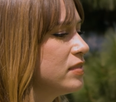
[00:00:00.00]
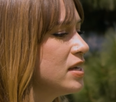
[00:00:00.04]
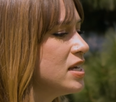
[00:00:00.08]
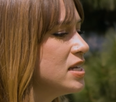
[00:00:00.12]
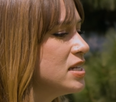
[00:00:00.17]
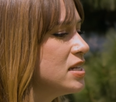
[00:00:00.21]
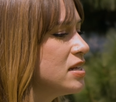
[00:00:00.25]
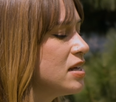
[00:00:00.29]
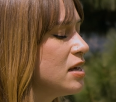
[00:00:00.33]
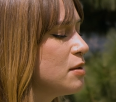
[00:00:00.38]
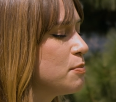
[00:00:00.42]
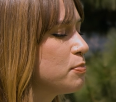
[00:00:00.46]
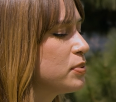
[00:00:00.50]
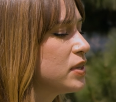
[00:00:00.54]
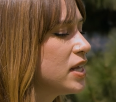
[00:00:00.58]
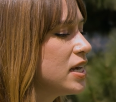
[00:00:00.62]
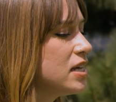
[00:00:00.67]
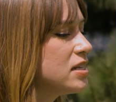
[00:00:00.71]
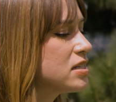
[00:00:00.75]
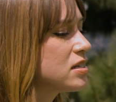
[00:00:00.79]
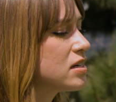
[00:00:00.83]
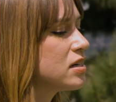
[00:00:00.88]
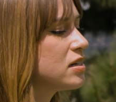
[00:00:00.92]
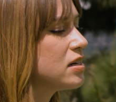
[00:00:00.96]
It
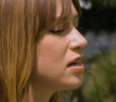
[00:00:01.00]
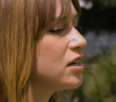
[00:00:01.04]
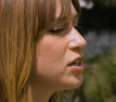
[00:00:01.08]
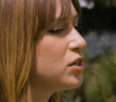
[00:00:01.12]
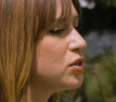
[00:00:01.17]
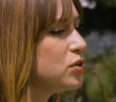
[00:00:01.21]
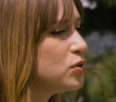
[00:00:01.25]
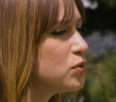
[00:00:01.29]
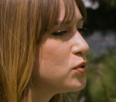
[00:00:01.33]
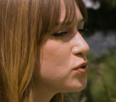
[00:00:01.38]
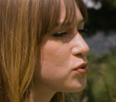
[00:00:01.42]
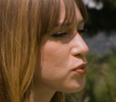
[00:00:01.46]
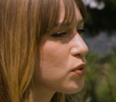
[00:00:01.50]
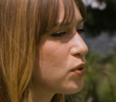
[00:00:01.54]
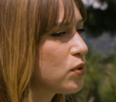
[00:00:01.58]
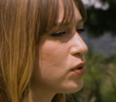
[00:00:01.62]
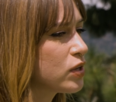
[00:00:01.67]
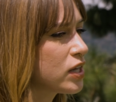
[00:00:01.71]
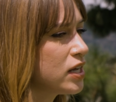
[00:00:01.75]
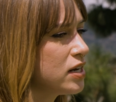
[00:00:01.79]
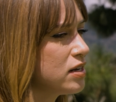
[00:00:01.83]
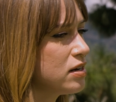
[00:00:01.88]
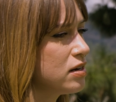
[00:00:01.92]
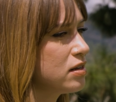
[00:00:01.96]
plays a huge
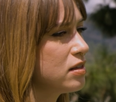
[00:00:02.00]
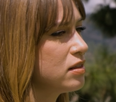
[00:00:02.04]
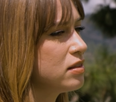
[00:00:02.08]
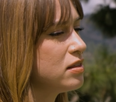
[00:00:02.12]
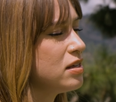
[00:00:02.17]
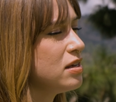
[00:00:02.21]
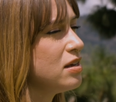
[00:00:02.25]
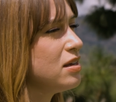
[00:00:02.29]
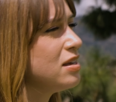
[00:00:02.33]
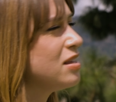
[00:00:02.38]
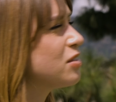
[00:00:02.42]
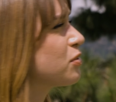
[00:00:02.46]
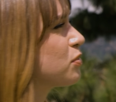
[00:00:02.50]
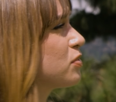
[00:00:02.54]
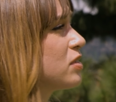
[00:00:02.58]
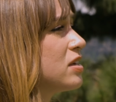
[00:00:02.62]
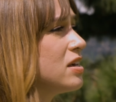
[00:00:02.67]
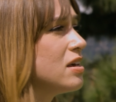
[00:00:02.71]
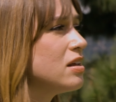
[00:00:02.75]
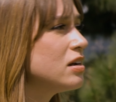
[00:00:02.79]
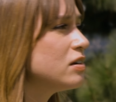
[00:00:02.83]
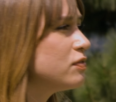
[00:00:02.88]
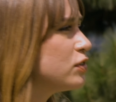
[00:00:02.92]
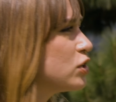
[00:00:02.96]
role in either the
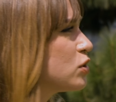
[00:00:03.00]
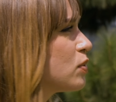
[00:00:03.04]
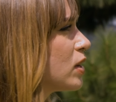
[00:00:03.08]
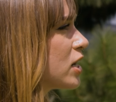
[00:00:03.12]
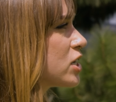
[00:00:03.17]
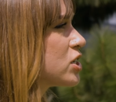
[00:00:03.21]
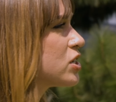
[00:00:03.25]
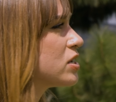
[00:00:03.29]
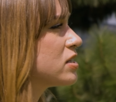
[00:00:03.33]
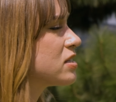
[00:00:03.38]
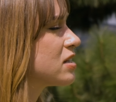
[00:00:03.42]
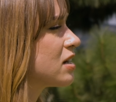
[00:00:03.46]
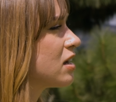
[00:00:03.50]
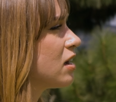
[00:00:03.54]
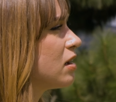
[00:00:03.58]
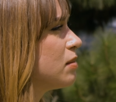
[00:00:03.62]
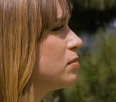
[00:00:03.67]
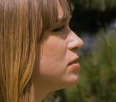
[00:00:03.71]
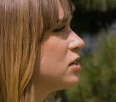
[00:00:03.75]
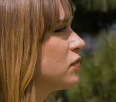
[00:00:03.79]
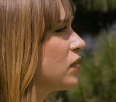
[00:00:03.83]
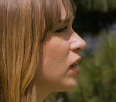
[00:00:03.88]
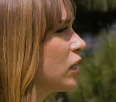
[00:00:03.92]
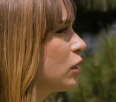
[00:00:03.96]
interview questions that
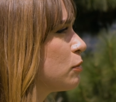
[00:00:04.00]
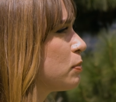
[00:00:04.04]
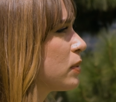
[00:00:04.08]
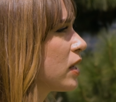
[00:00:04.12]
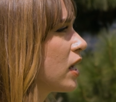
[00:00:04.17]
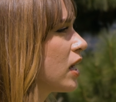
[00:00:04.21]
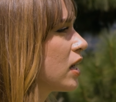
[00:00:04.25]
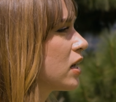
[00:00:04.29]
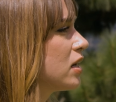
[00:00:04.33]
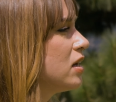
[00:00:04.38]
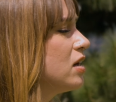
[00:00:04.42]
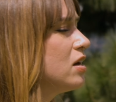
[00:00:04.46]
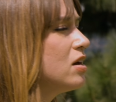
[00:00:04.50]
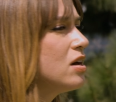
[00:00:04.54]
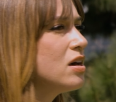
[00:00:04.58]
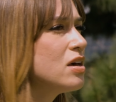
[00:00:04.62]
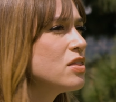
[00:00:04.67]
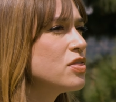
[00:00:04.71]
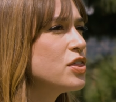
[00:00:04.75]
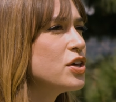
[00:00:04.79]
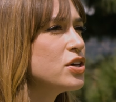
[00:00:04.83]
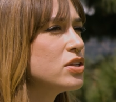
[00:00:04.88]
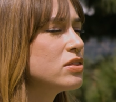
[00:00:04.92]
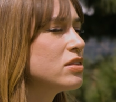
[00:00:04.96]
I'm developing,
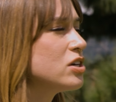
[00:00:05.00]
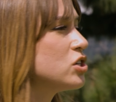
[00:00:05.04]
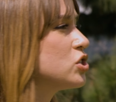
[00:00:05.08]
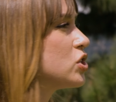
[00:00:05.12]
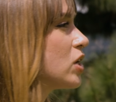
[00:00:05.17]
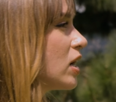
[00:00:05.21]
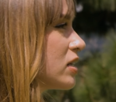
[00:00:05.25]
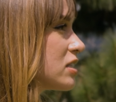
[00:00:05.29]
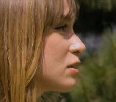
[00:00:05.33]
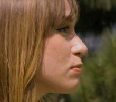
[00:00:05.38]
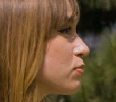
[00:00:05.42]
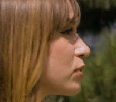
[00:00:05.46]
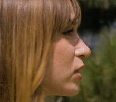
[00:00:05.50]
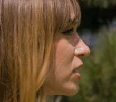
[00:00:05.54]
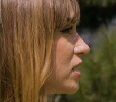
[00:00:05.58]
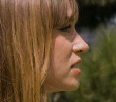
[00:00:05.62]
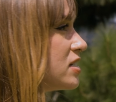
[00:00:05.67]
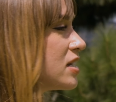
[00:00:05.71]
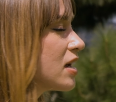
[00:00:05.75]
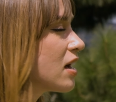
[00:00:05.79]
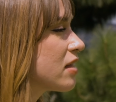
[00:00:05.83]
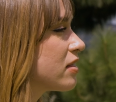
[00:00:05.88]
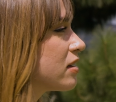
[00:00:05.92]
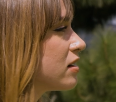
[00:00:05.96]
the shots I'm putting
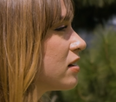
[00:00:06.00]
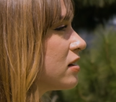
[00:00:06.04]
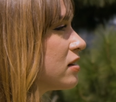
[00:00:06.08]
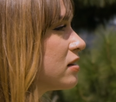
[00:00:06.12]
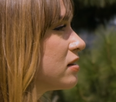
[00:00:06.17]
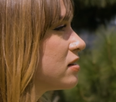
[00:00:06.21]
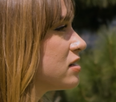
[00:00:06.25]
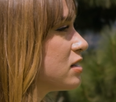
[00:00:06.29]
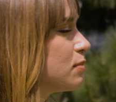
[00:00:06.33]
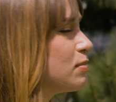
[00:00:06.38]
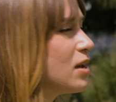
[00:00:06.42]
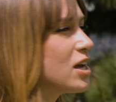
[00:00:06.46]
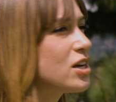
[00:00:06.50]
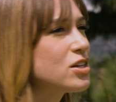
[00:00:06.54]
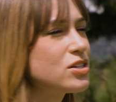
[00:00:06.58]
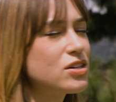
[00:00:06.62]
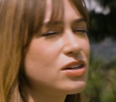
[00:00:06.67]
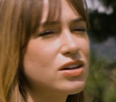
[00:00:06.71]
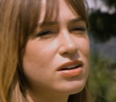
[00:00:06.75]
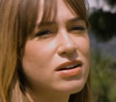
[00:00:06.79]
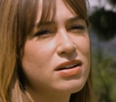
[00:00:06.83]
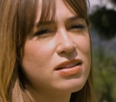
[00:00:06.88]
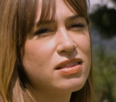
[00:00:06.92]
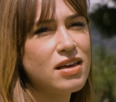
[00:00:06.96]
together to make
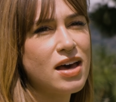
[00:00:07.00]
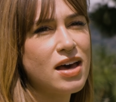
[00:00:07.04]
sure